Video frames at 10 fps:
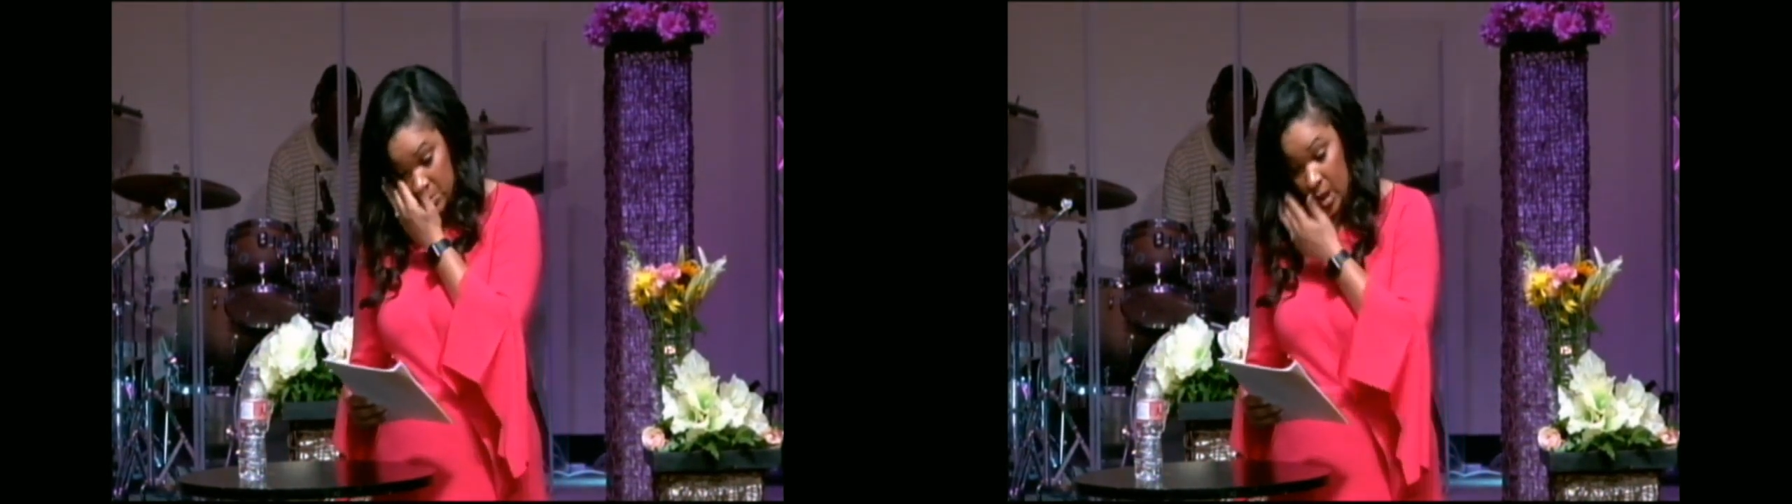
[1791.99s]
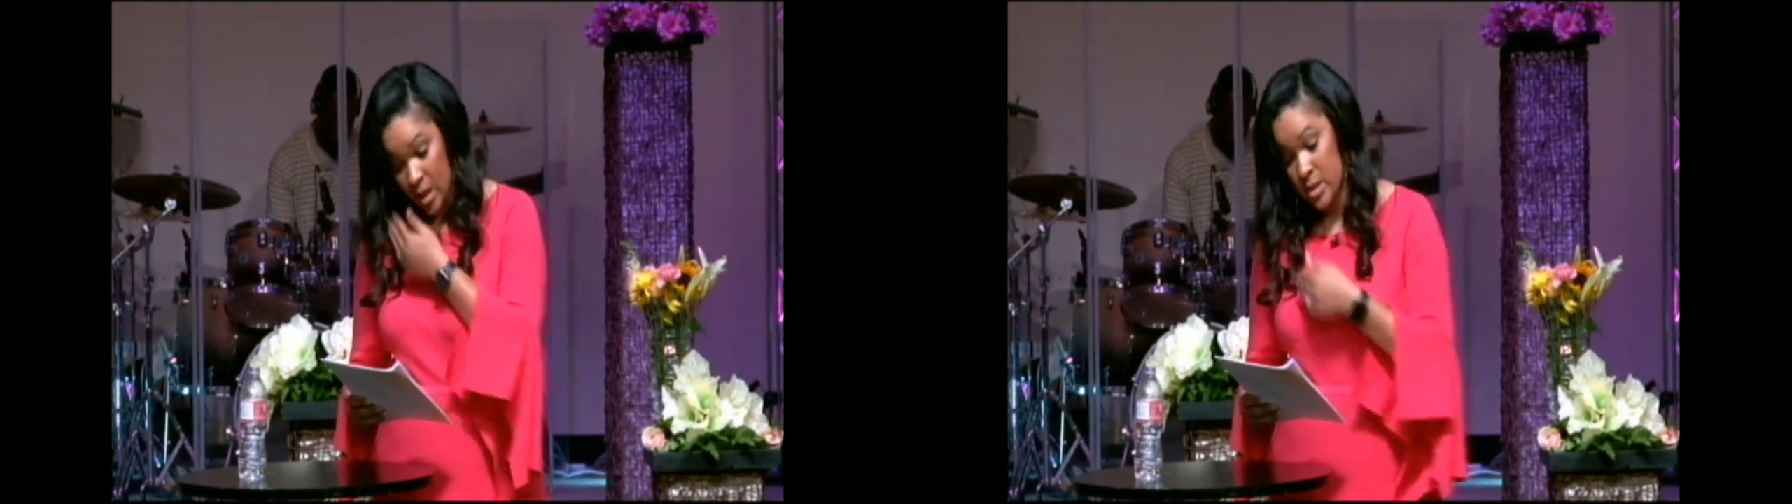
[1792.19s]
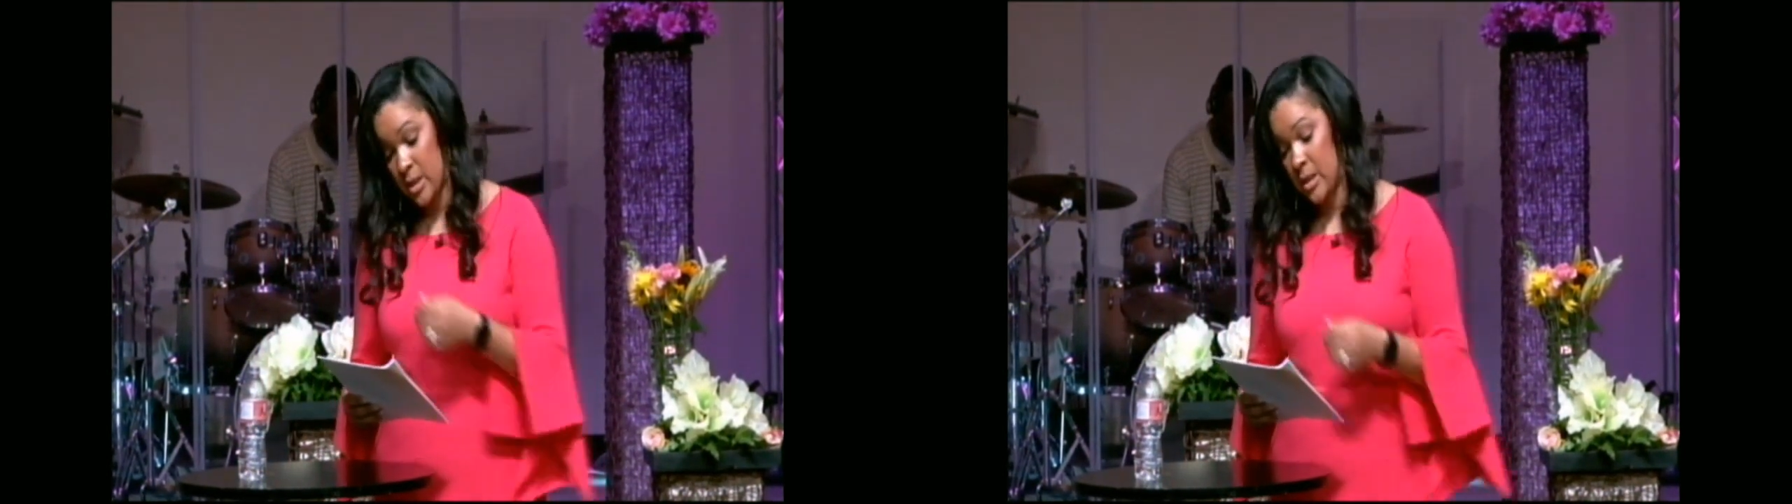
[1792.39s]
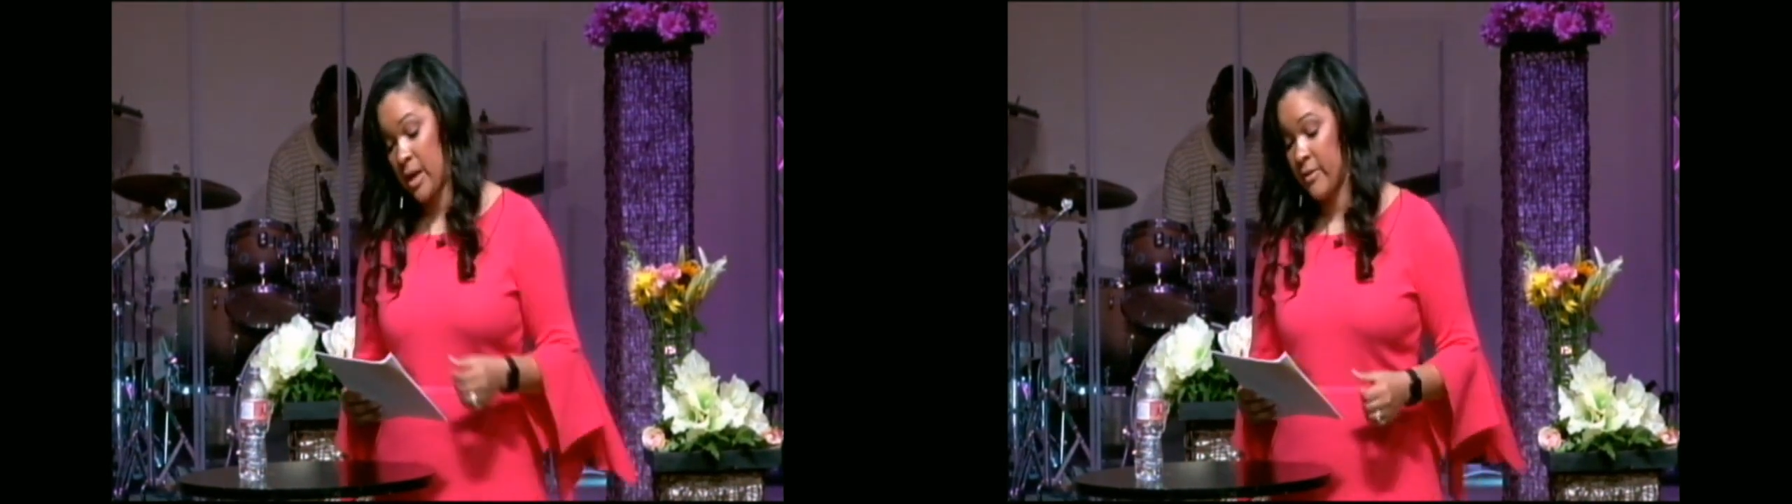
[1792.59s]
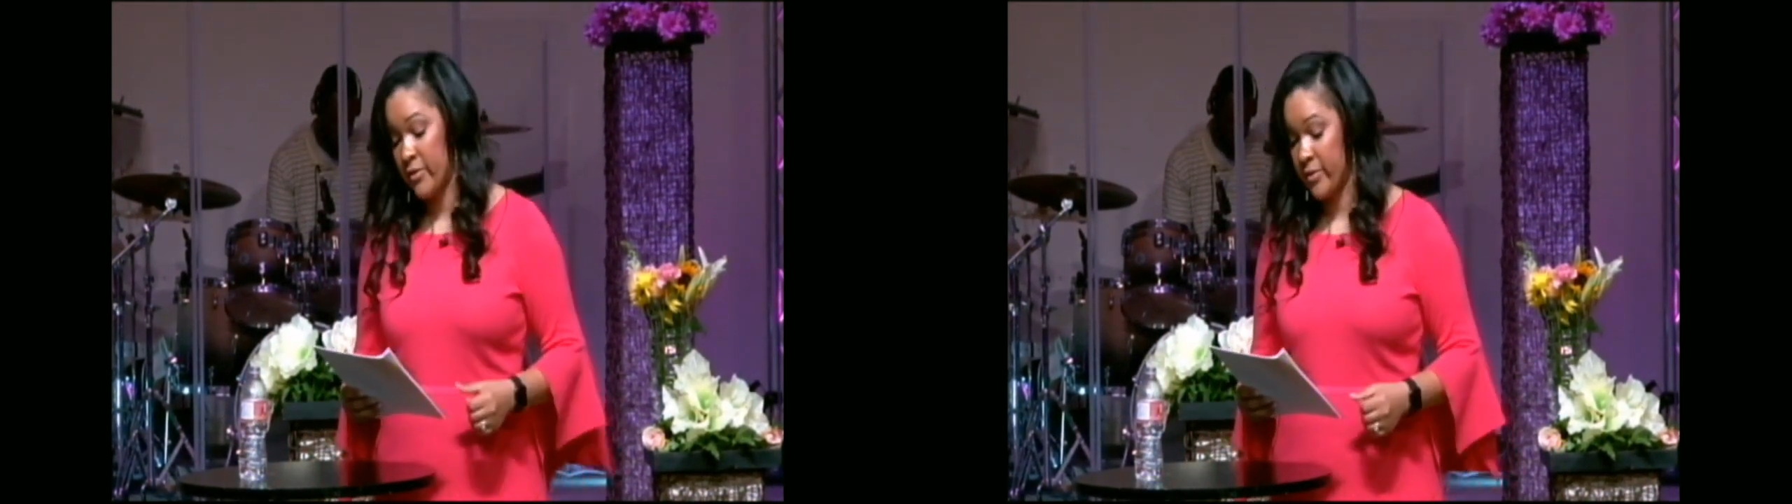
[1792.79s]
to love
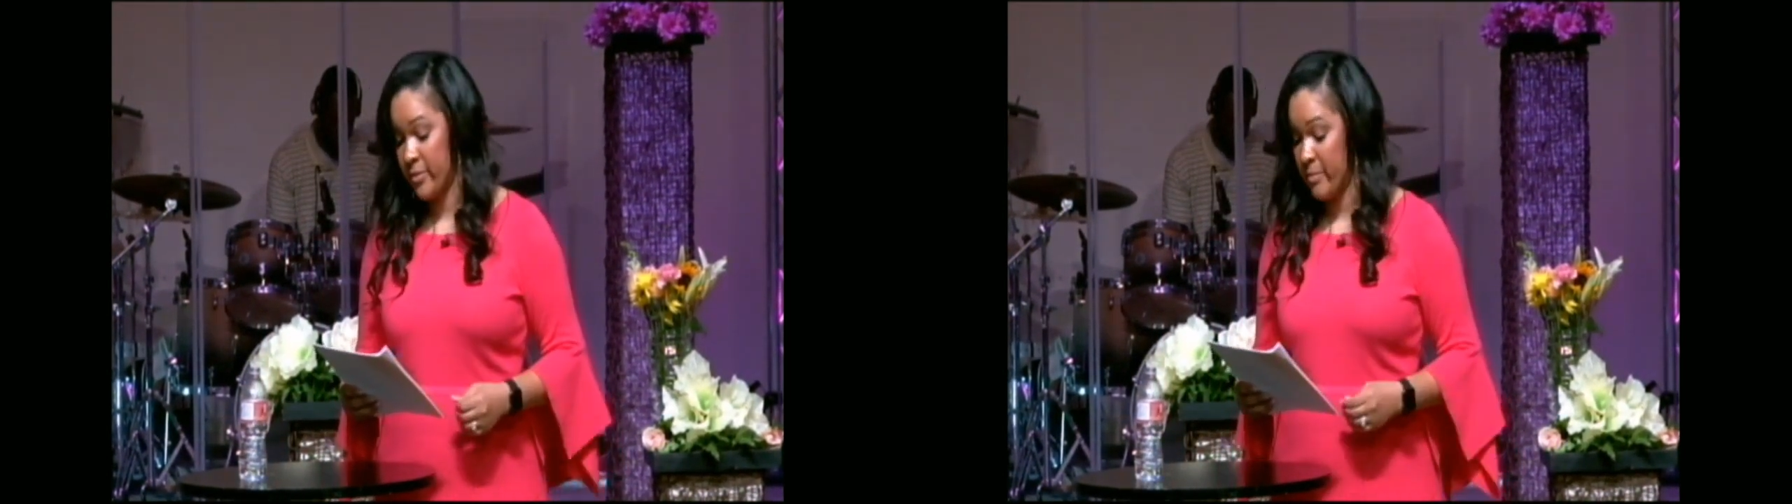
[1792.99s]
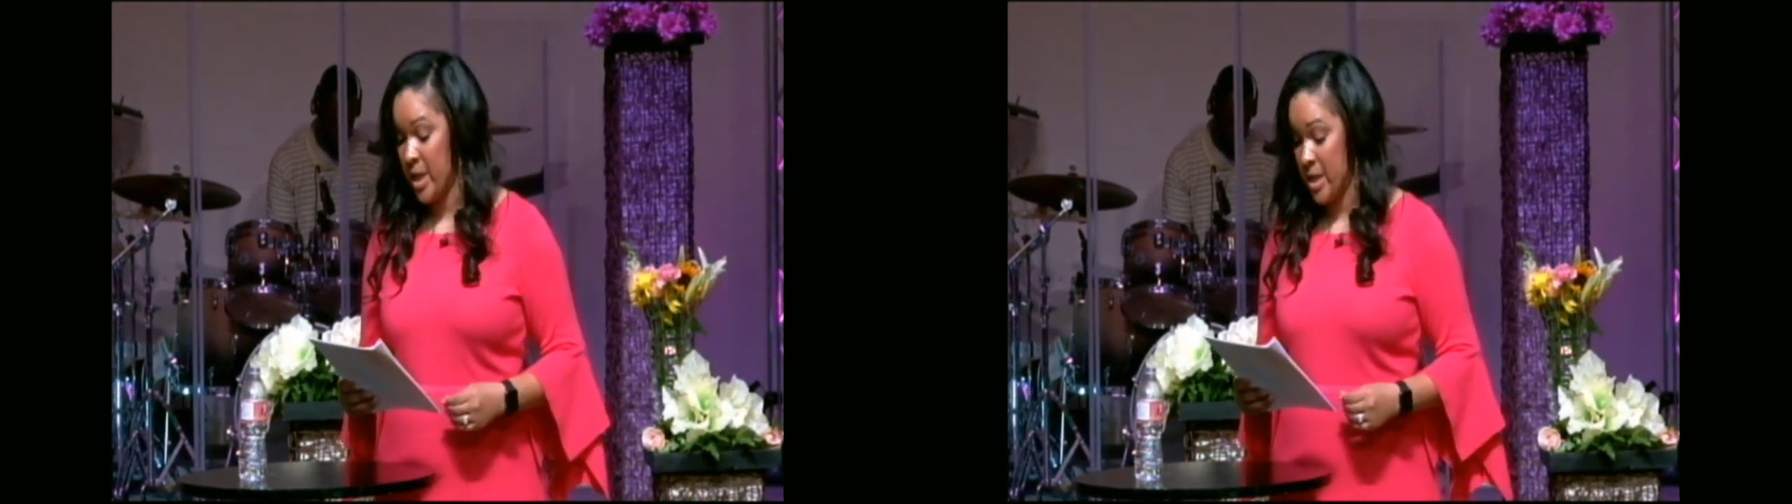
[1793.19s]
me